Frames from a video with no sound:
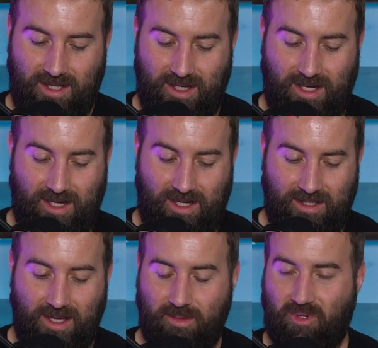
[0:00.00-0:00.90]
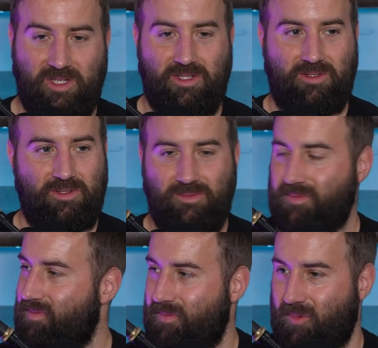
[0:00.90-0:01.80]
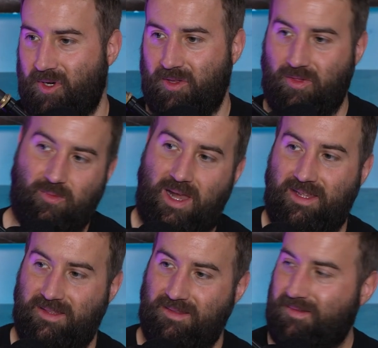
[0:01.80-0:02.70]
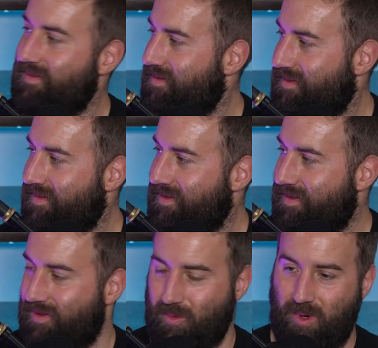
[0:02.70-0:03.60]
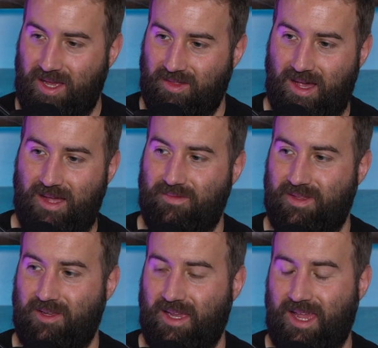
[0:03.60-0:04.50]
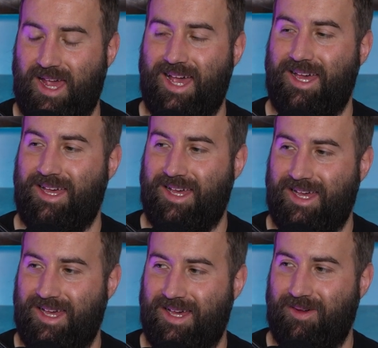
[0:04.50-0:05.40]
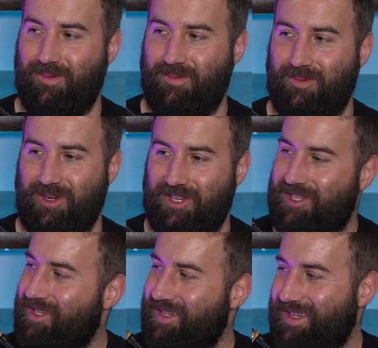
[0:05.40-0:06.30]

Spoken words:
The British were threatening their way of life, and they're like, we're good.